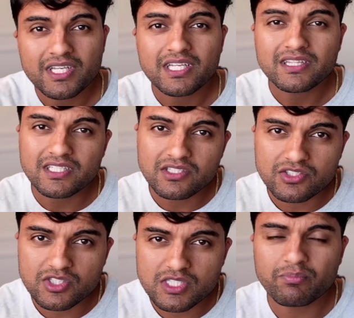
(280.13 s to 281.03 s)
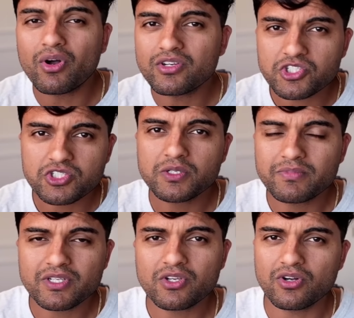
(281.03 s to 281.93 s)
the spot shipping
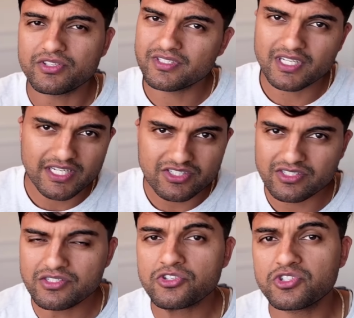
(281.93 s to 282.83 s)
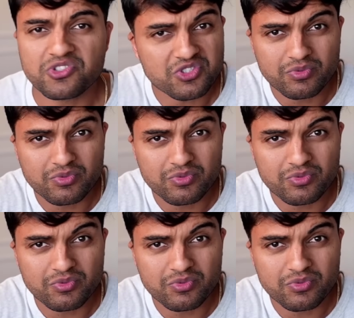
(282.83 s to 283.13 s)
costs that I just introduced,